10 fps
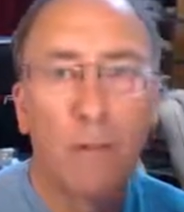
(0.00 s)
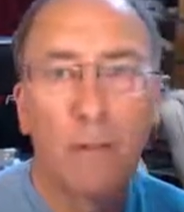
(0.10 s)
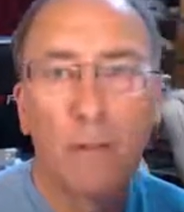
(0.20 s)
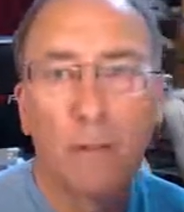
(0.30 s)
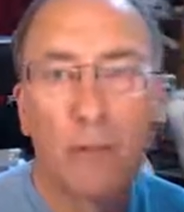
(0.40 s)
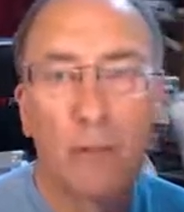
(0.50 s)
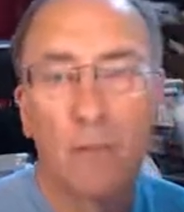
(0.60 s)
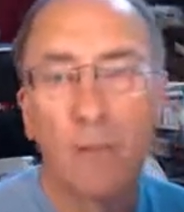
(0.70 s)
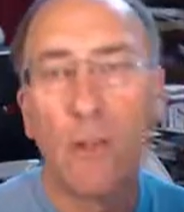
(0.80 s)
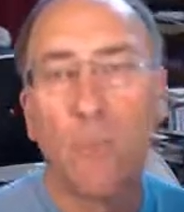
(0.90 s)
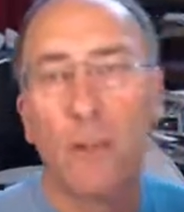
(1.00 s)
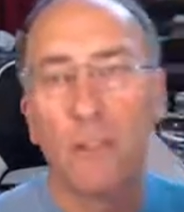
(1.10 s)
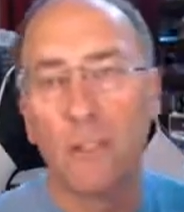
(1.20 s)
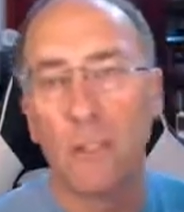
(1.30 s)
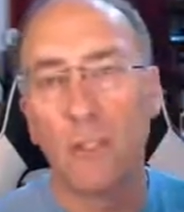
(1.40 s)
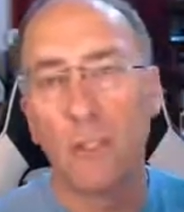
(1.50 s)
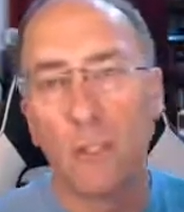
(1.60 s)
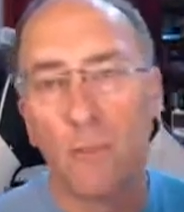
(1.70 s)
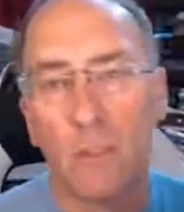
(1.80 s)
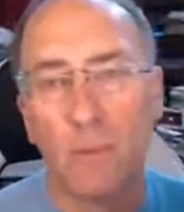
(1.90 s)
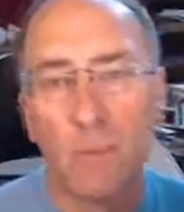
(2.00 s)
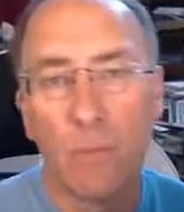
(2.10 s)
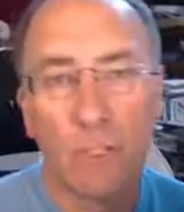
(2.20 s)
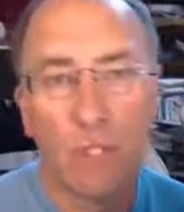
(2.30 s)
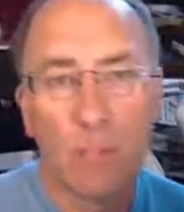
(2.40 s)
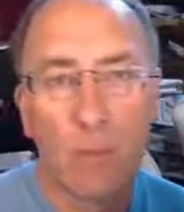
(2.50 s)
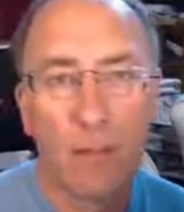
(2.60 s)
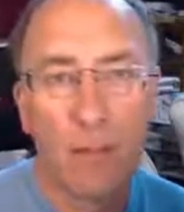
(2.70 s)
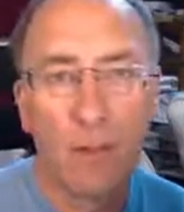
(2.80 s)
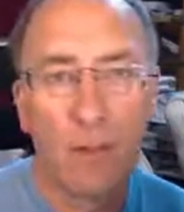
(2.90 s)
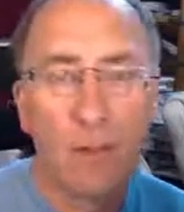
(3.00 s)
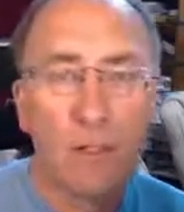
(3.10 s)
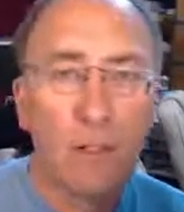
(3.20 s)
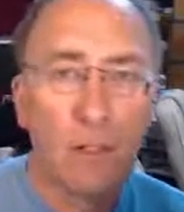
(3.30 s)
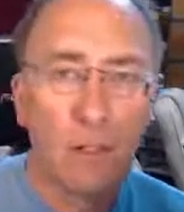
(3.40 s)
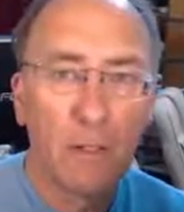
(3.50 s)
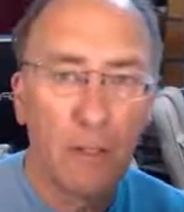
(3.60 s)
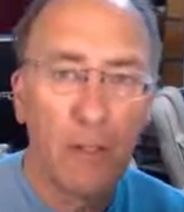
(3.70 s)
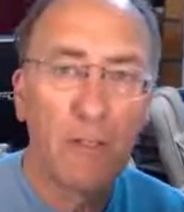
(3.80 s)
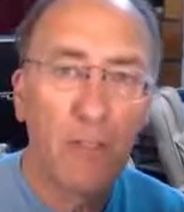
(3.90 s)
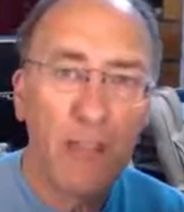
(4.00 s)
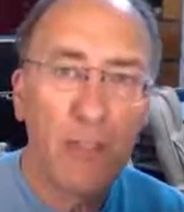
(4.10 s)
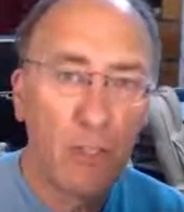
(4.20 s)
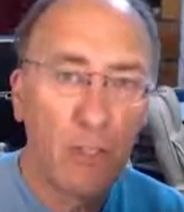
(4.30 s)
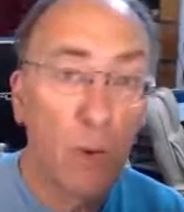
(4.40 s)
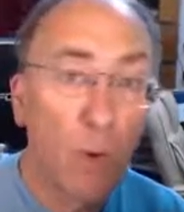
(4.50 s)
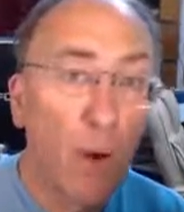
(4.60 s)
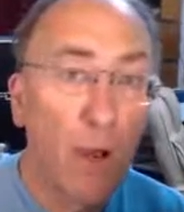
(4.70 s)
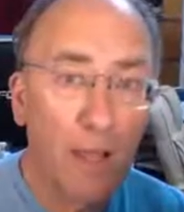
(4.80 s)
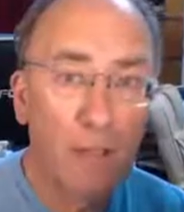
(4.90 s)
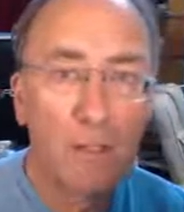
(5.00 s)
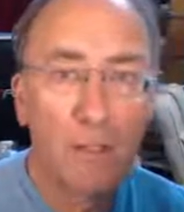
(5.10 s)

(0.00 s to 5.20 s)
And I had a very good presentation given to me which explained that the amount of energy required